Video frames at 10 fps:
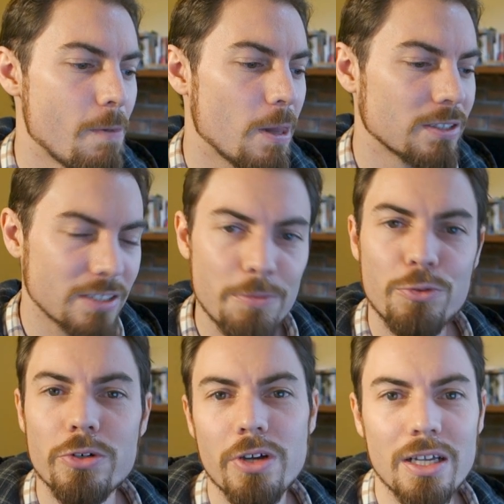skip
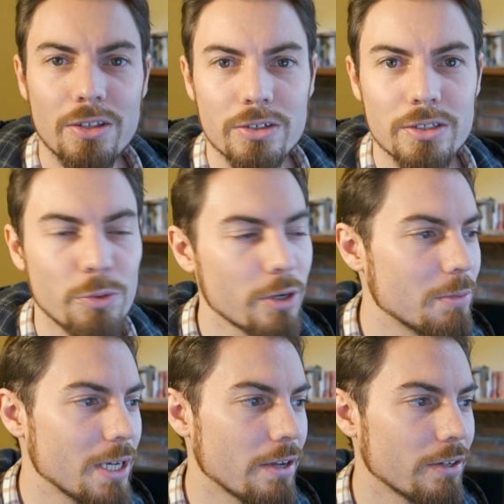through dialogue. You want to
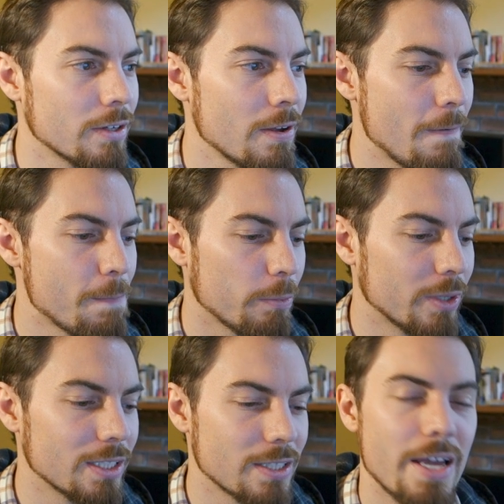be able to,
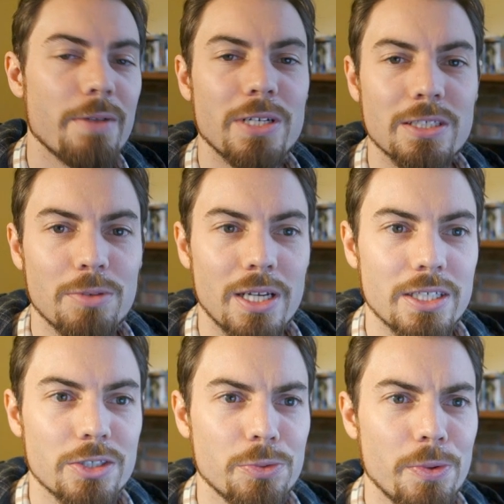when there's an animation playing,
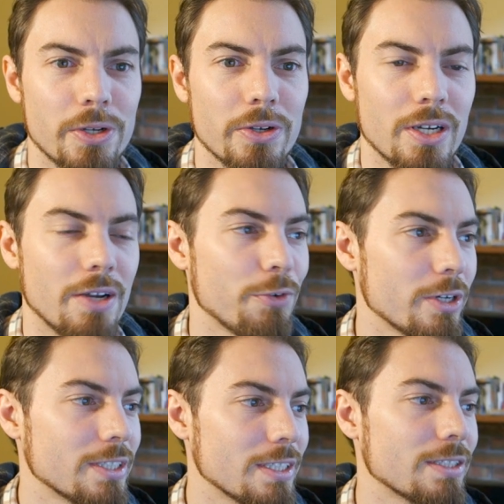you just want to go, I've
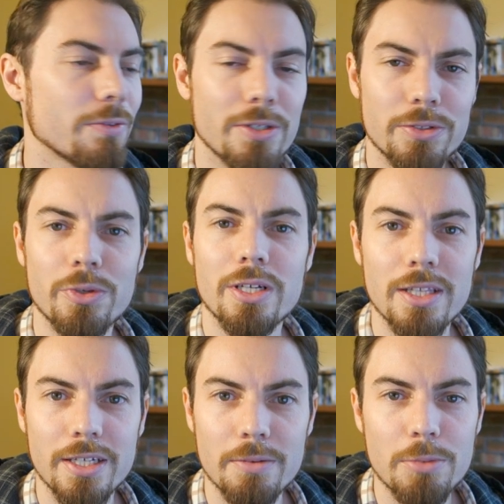already seen this, you want to
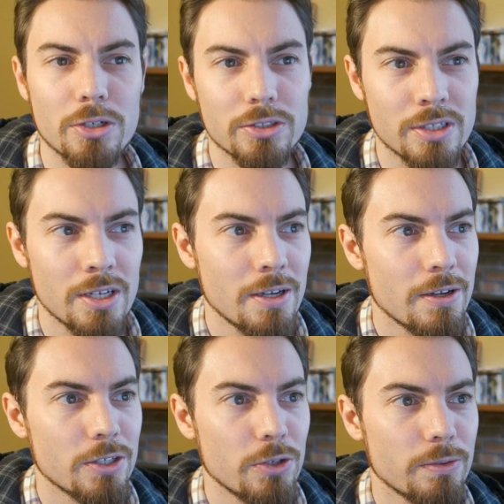click it, because
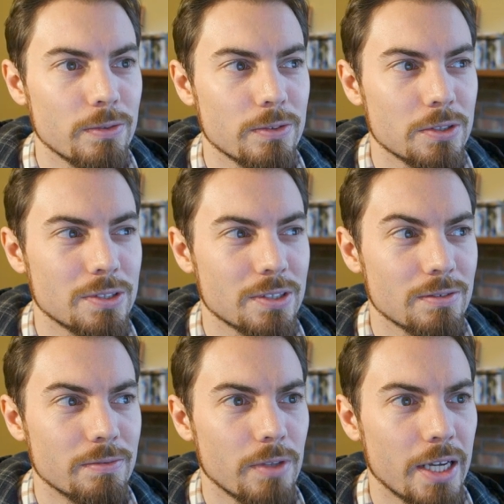you
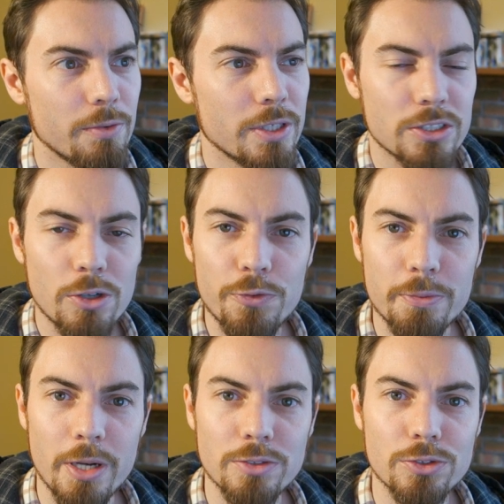like when you're solving
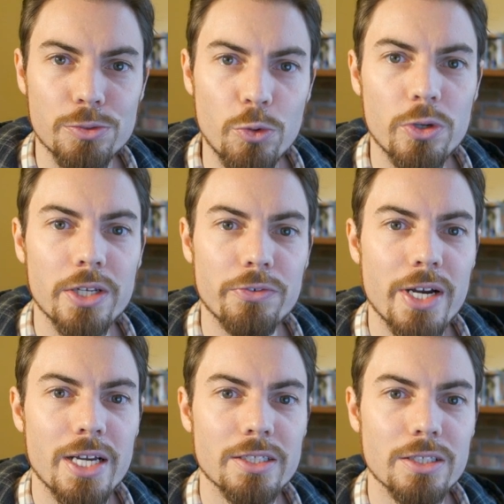puzzles and walking
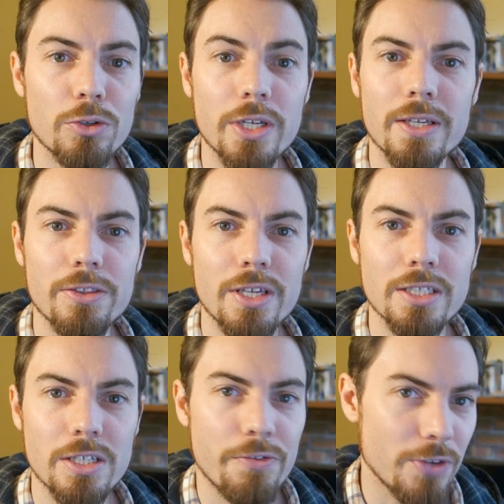around and looking at
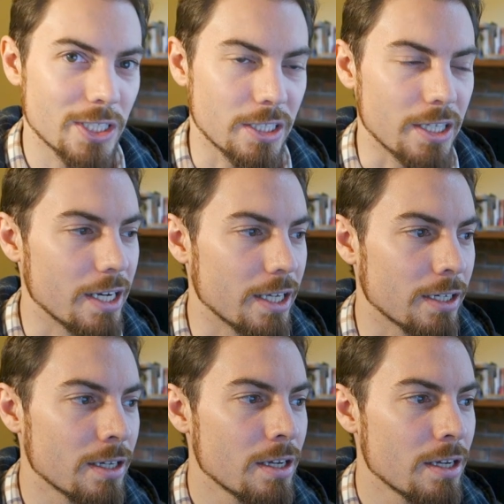things and investigating,